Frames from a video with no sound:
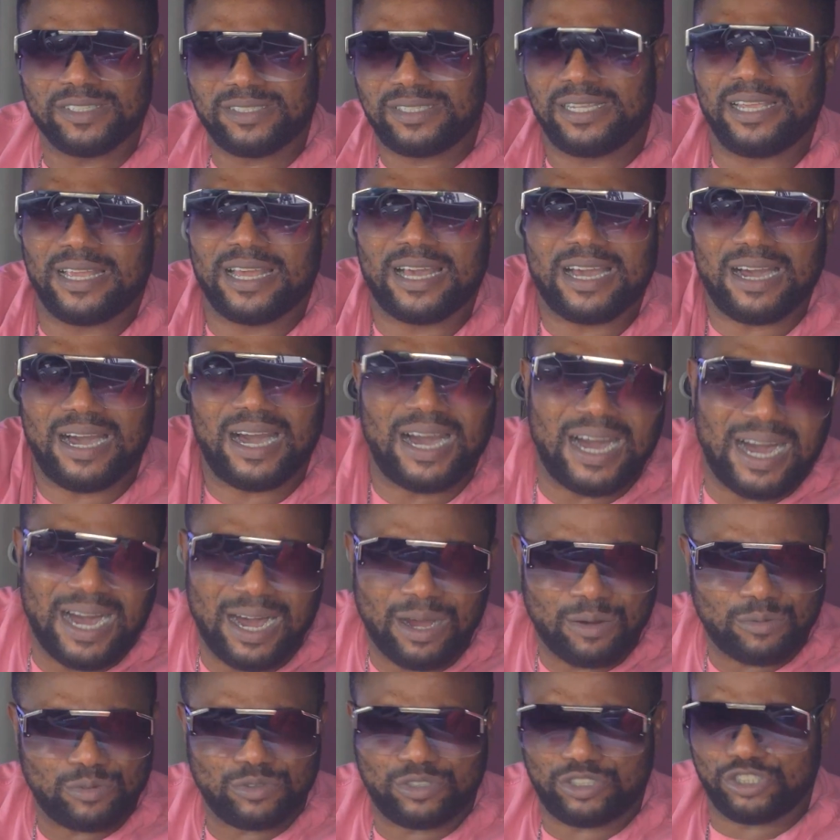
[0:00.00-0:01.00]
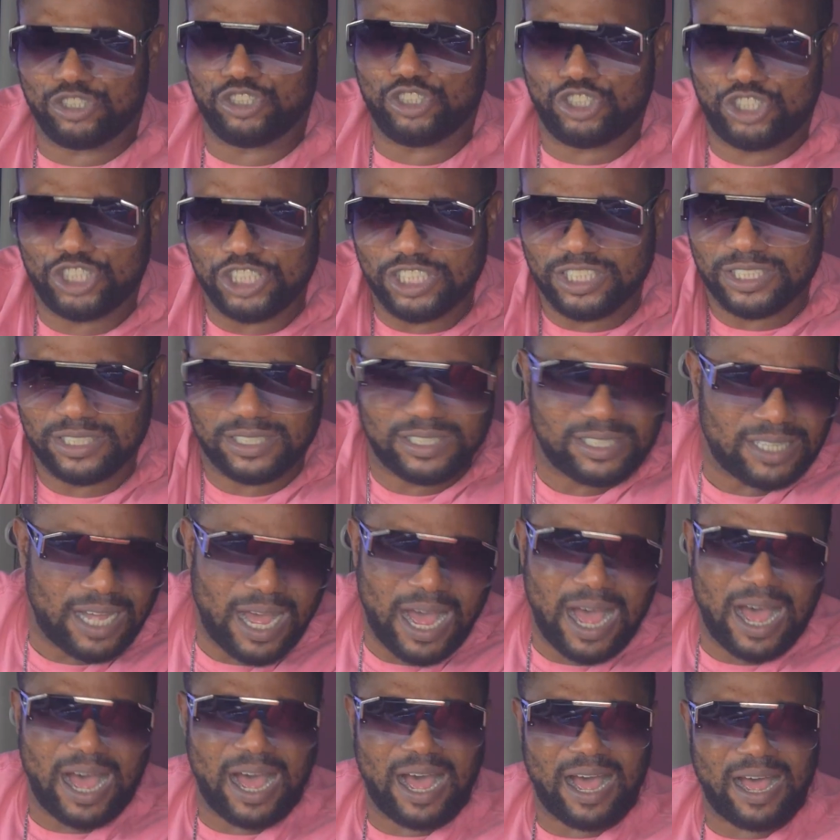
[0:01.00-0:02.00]
Take her out, gist
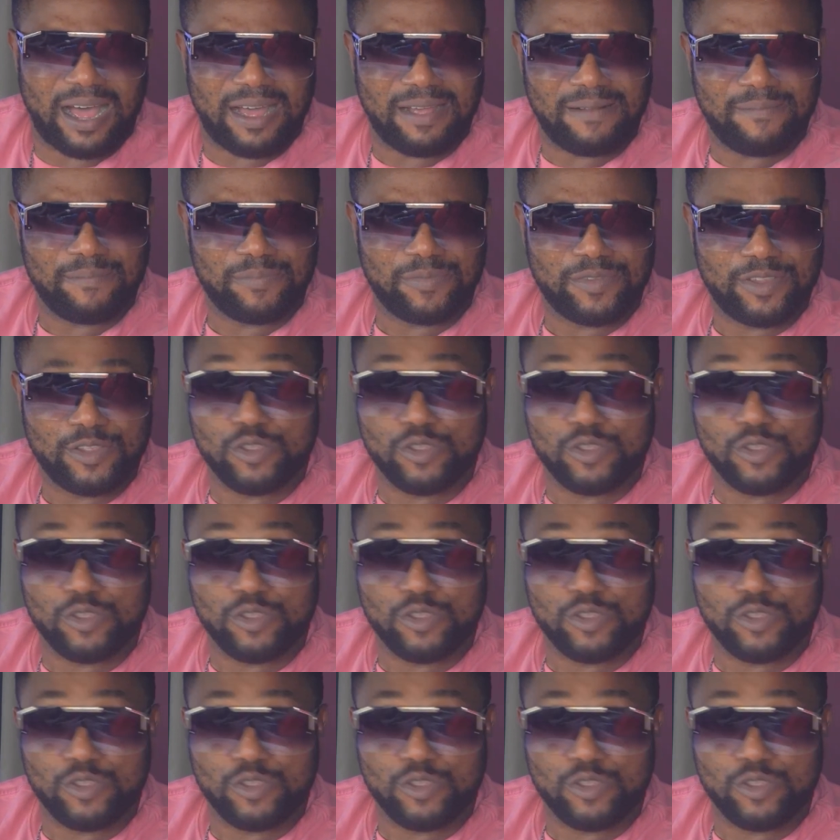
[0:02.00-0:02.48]
her.